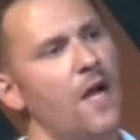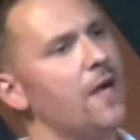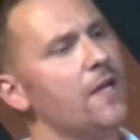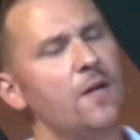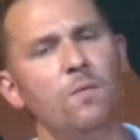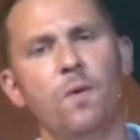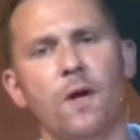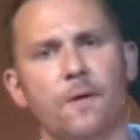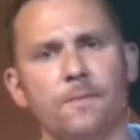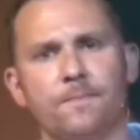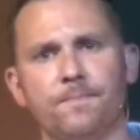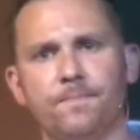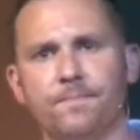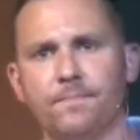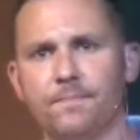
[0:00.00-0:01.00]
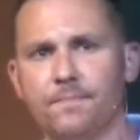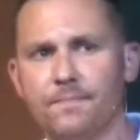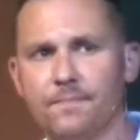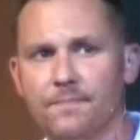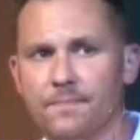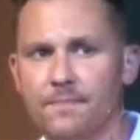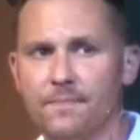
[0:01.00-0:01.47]
not going to work.
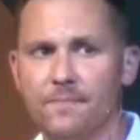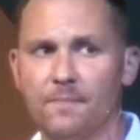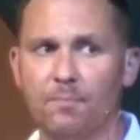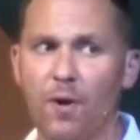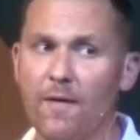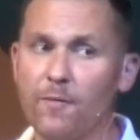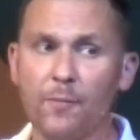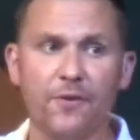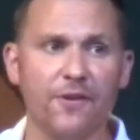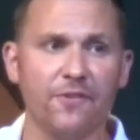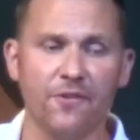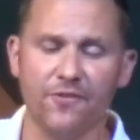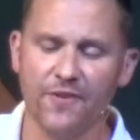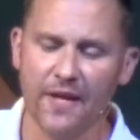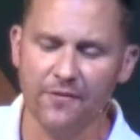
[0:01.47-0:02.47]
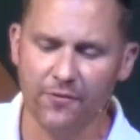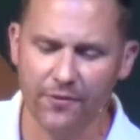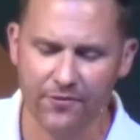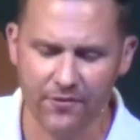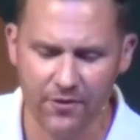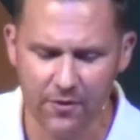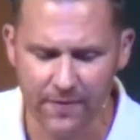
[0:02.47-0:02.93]
Proverbs says it's
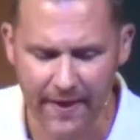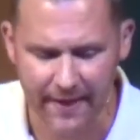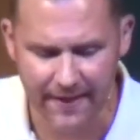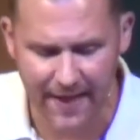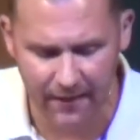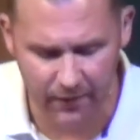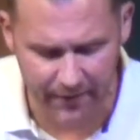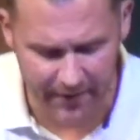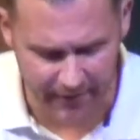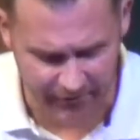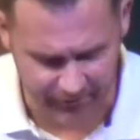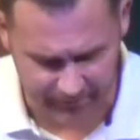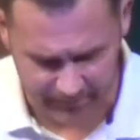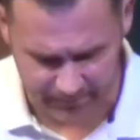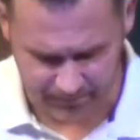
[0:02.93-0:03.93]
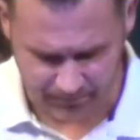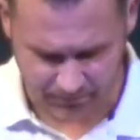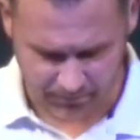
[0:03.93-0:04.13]
senseless to do that. Now look at this.